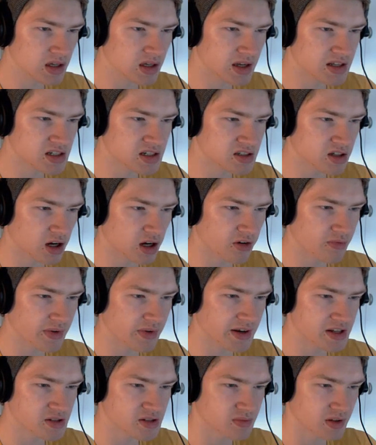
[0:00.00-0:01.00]
in staff
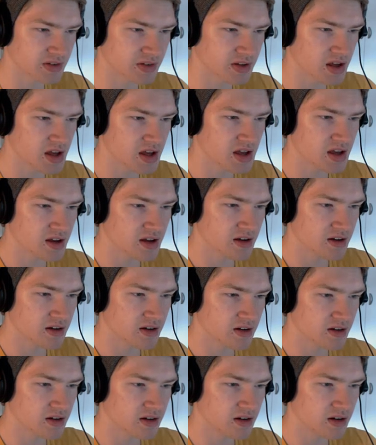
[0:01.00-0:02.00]
management.
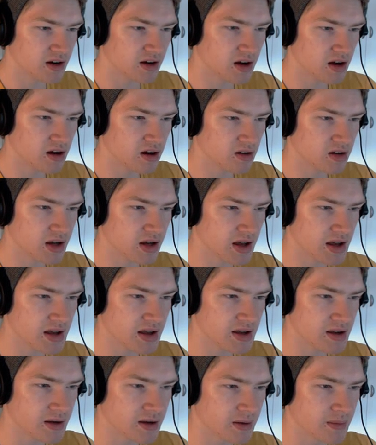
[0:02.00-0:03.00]

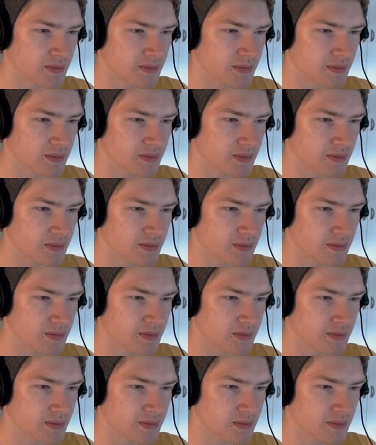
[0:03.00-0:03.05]
Okay.